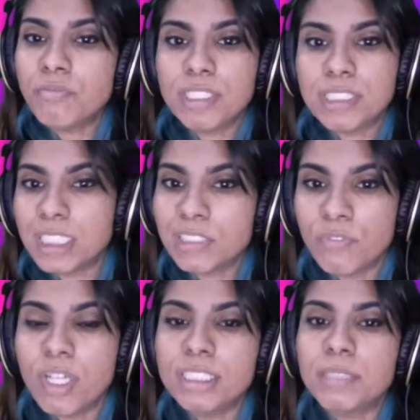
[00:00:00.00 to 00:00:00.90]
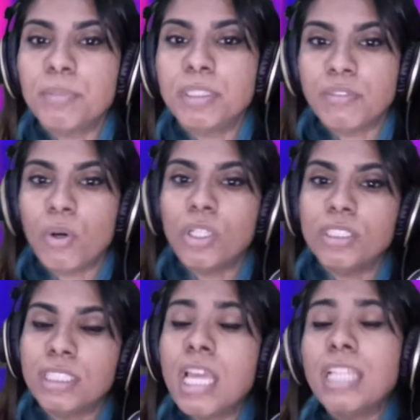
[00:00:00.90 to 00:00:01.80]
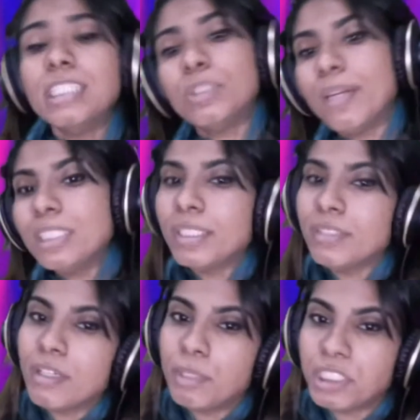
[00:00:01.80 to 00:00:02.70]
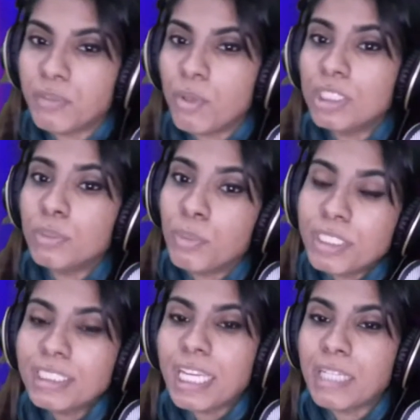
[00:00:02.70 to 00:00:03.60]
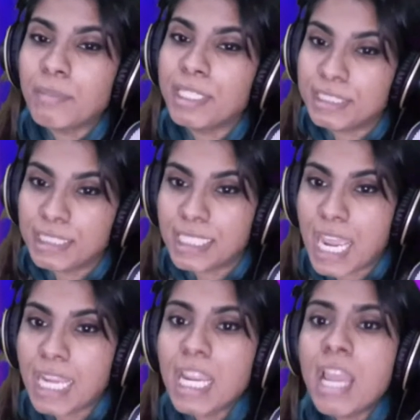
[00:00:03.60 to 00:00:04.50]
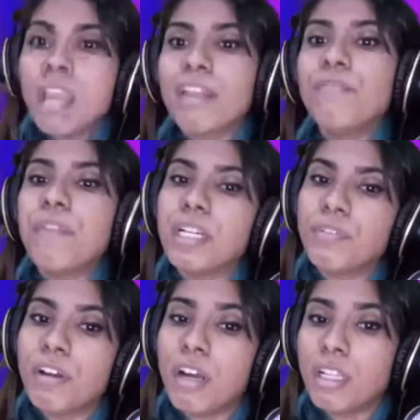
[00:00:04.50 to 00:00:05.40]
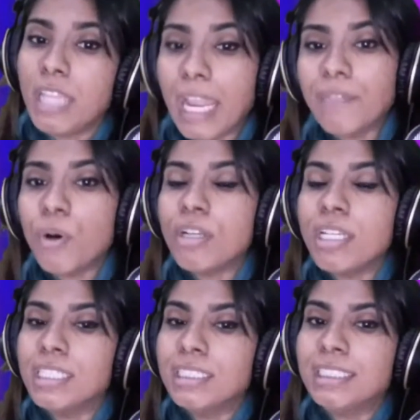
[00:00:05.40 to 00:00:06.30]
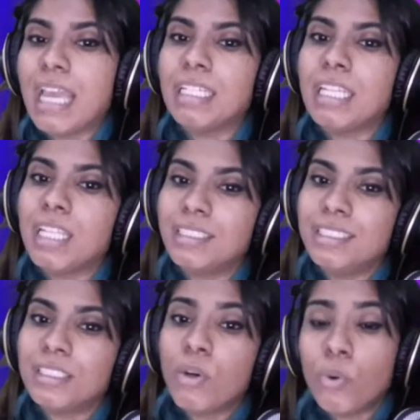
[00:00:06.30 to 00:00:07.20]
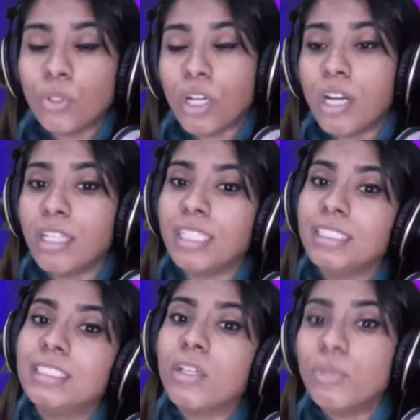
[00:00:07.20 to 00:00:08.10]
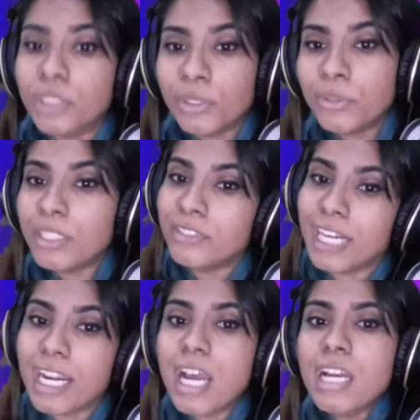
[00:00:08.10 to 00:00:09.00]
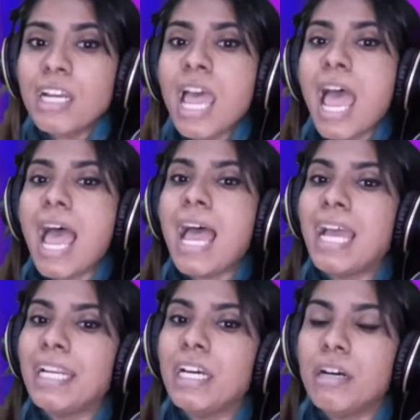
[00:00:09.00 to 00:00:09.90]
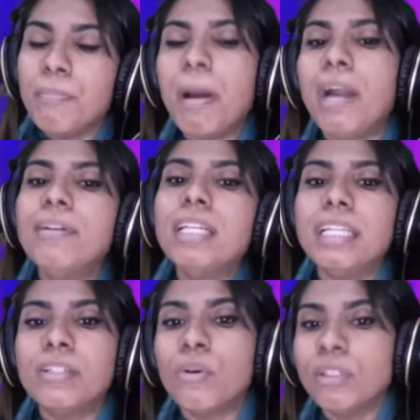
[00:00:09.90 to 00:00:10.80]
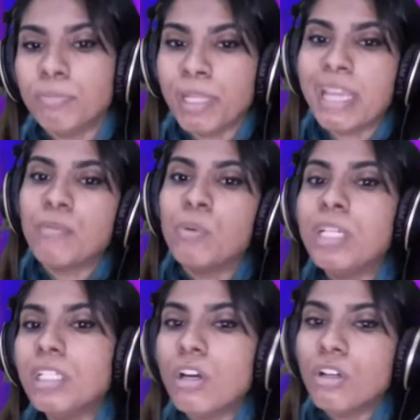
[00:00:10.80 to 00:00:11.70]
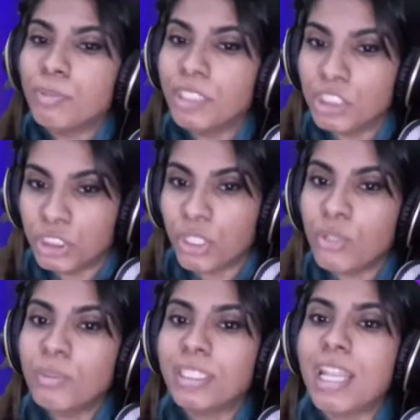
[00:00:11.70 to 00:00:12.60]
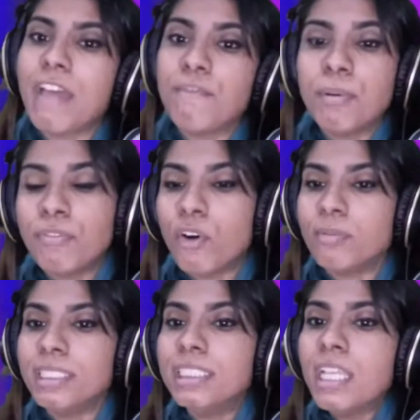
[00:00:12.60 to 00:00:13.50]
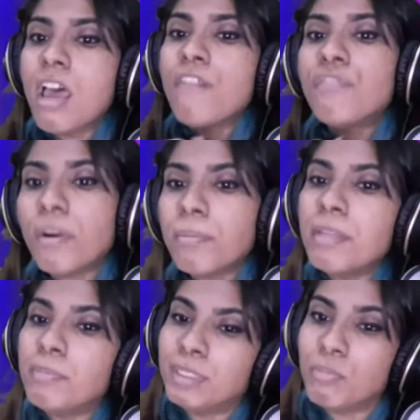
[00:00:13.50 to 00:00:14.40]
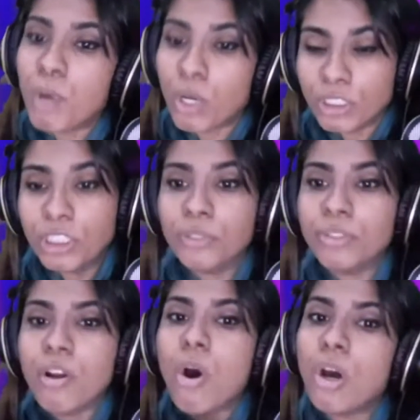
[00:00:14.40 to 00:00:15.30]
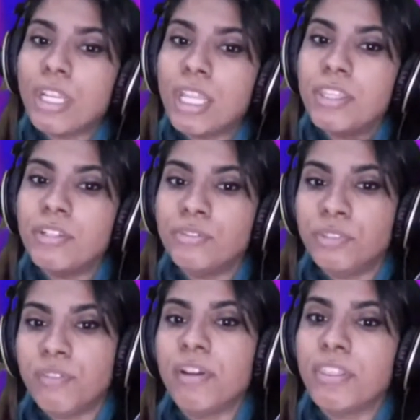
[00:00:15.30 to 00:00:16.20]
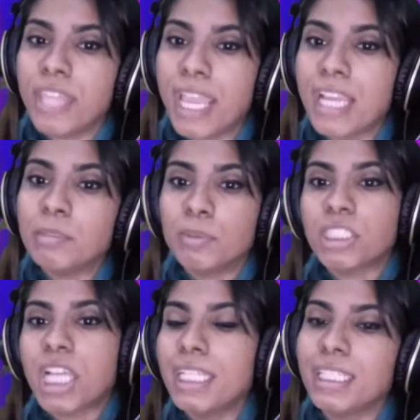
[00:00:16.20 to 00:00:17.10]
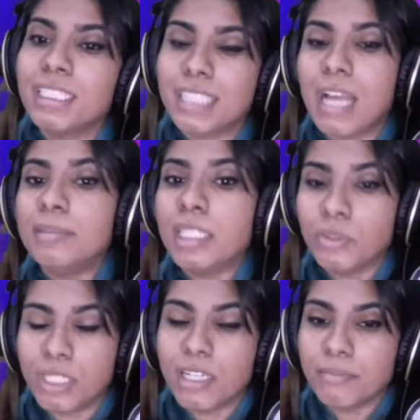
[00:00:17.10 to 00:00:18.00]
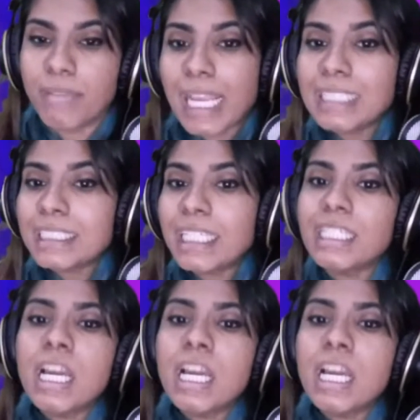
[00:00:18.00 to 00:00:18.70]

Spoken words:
things first, the Brit Awards, the 2021 Brit Awards will take place today in front of a live audience at London's O2 Arena. And apparently, Coldplay will open the show with a live performance from the pontoon on the River Thames, which I think is absolutely amazing.